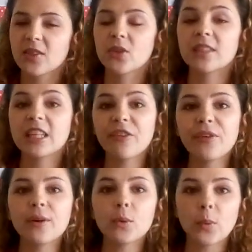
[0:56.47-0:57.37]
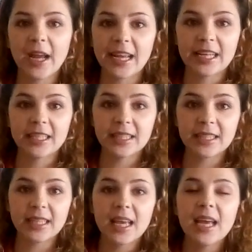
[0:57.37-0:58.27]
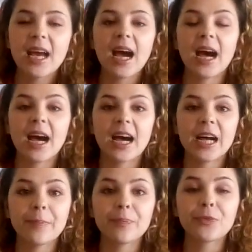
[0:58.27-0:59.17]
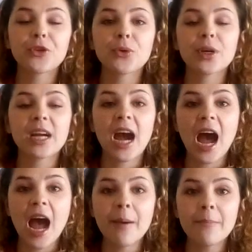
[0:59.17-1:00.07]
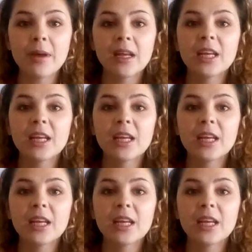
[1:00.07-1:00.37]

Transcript: So different ways to come